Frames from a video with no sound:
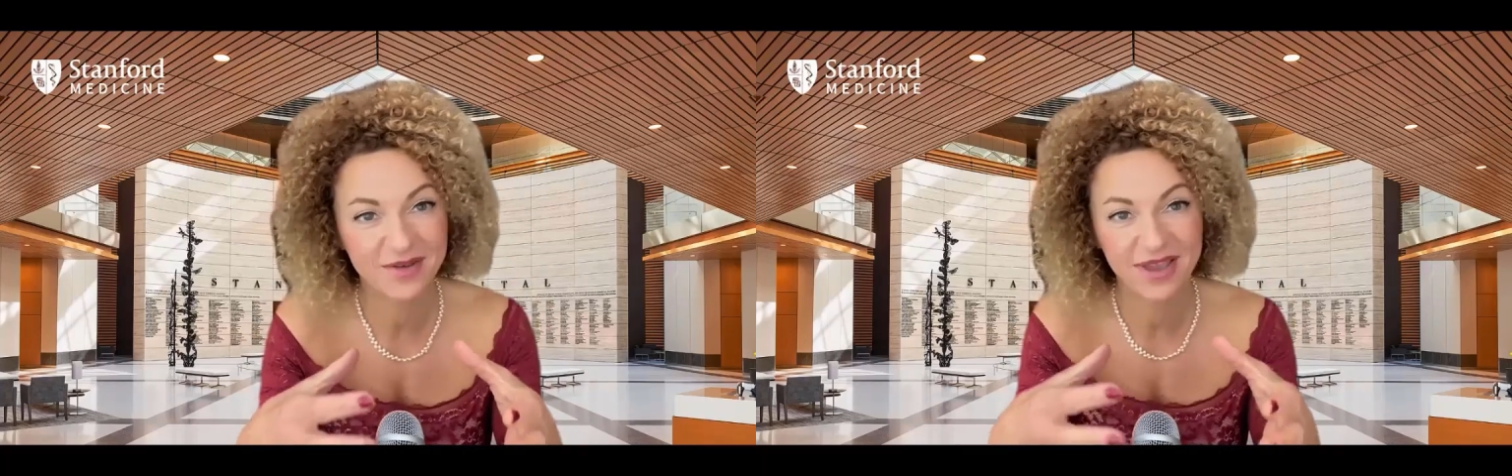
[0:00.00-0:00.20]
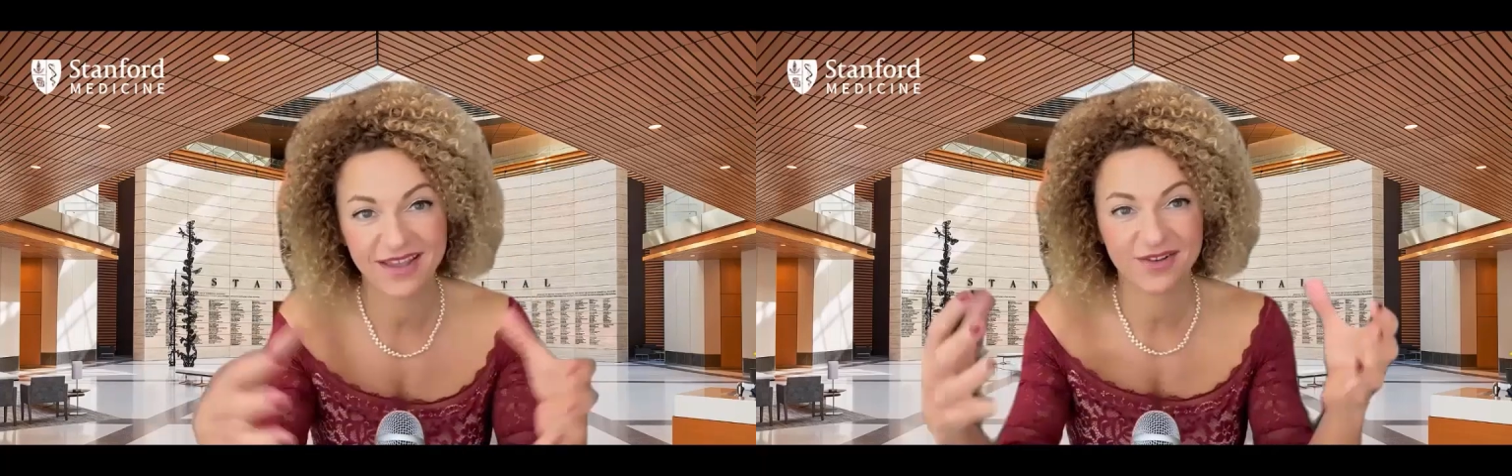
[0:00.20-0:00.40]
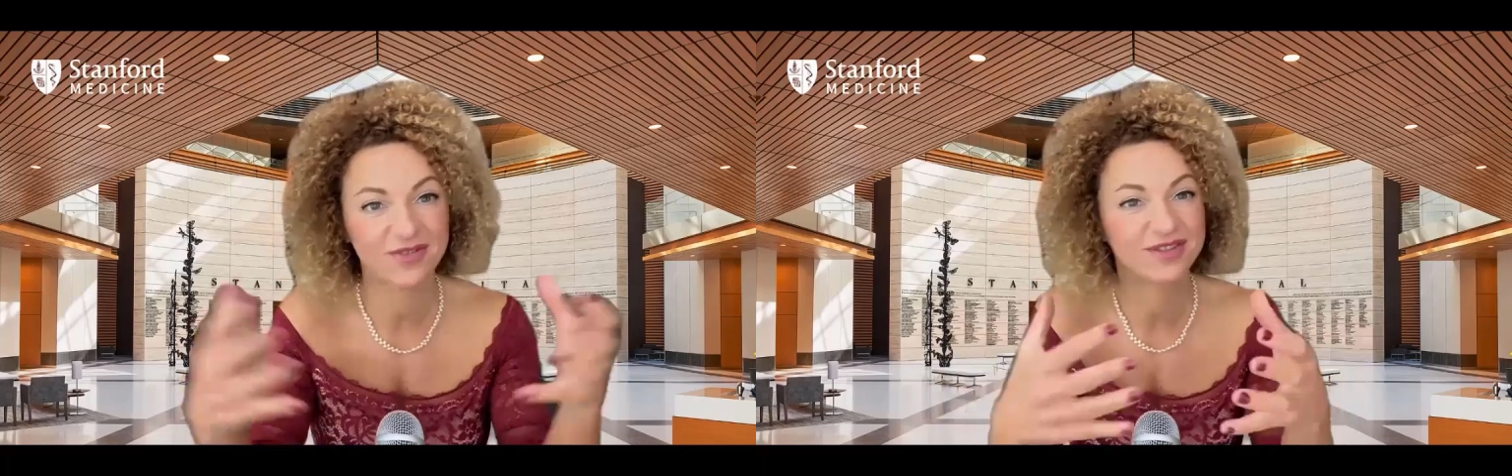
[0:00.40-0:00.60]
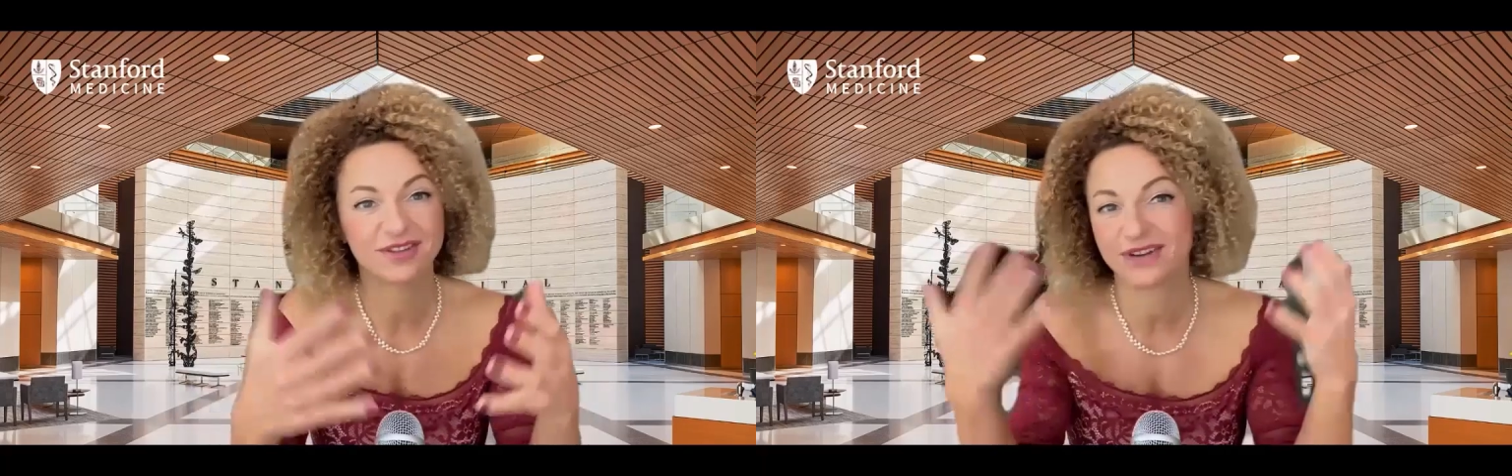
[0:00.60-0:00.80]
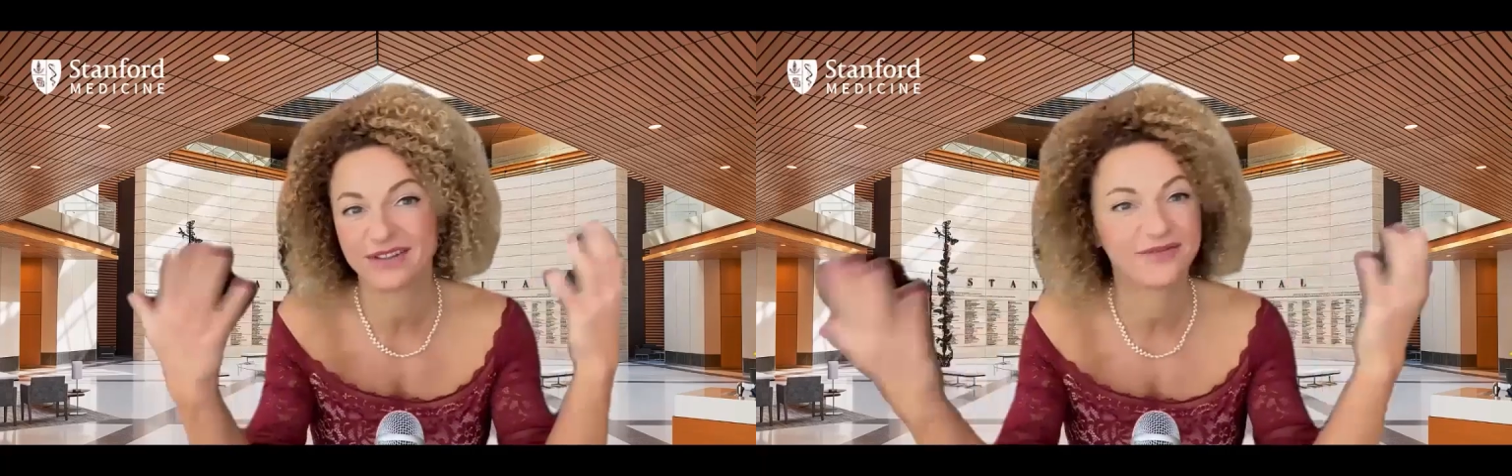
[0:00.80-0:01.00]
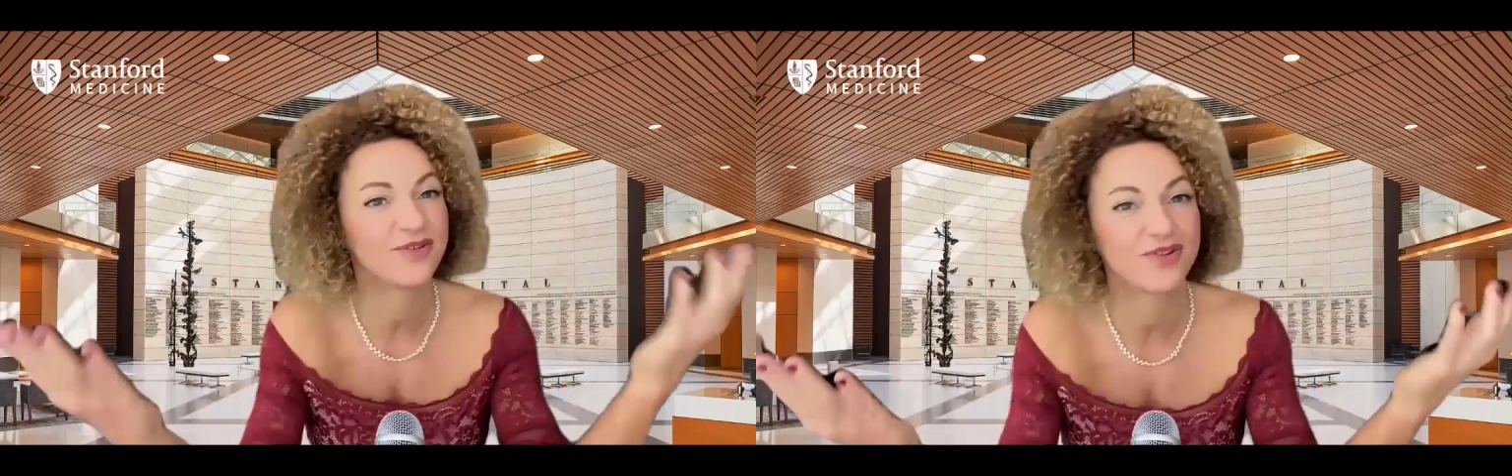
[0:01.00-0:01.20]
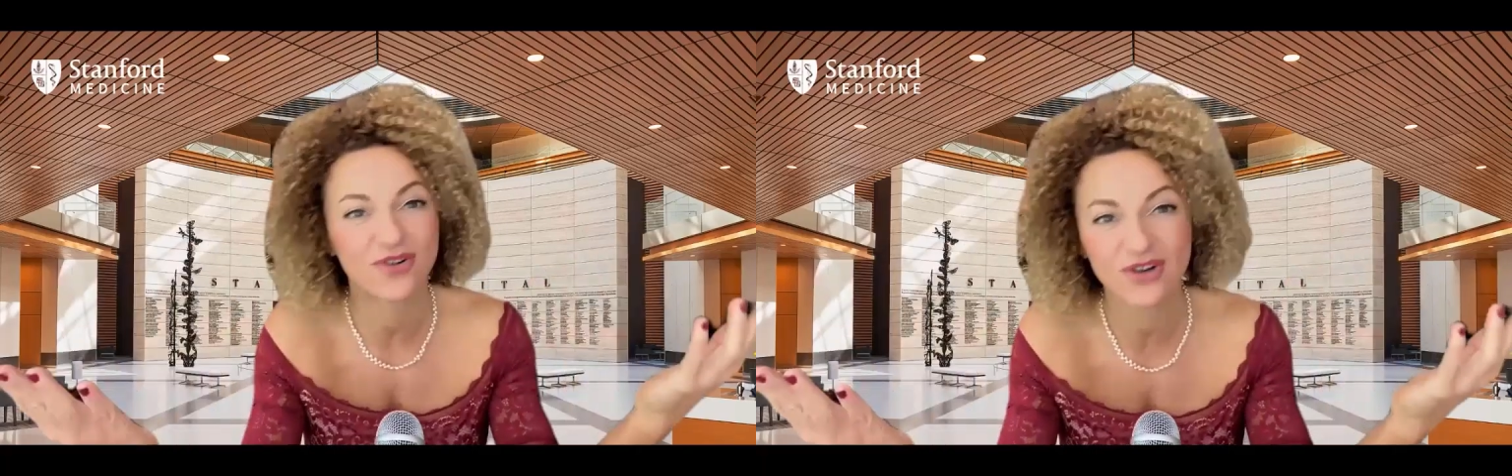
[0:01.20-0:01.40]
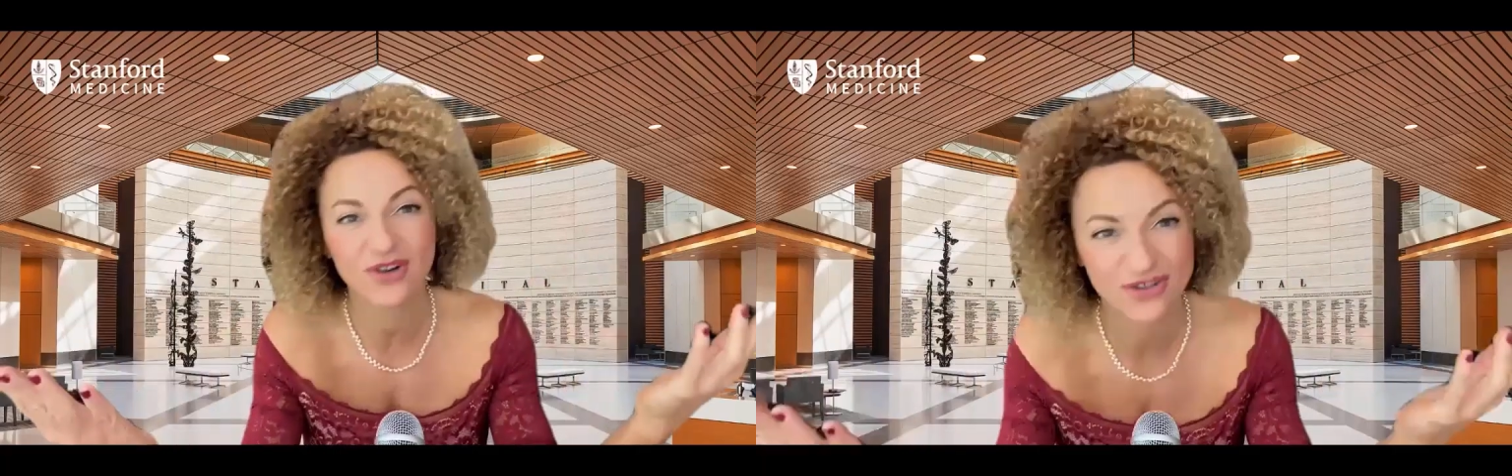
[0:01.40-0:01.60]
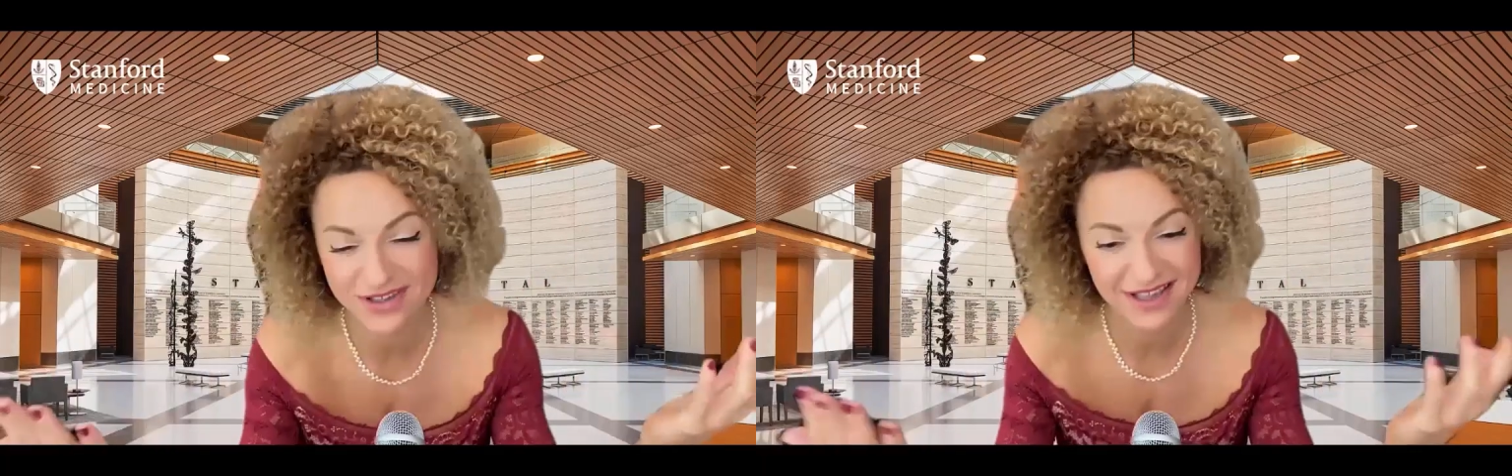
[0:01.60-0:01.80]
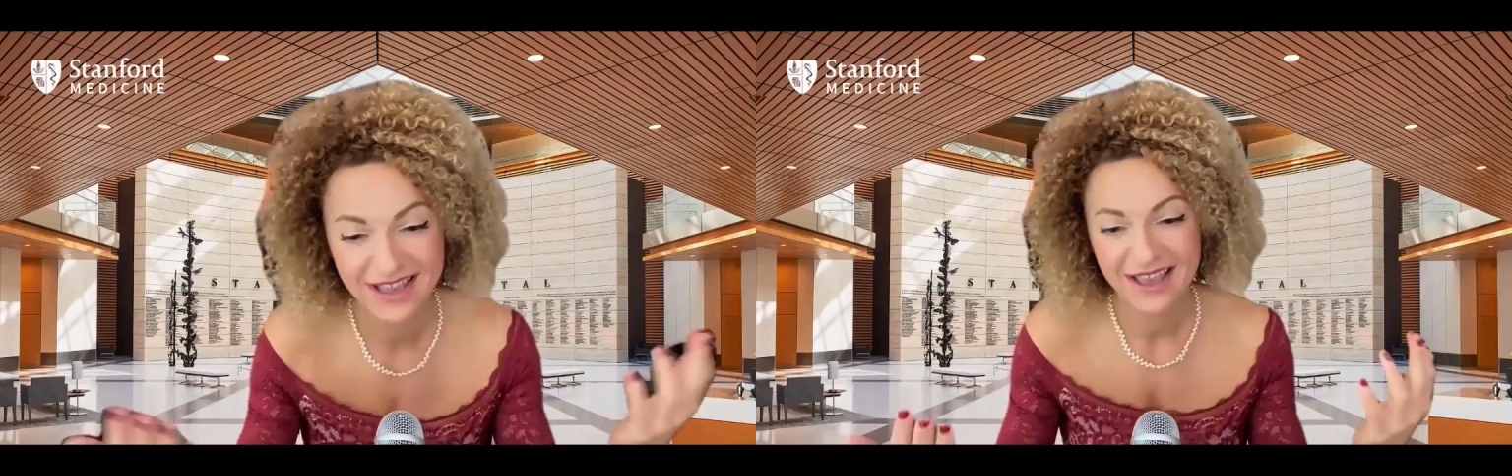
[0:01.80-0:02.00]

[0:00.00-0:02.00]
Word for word: can concentrate four oranges,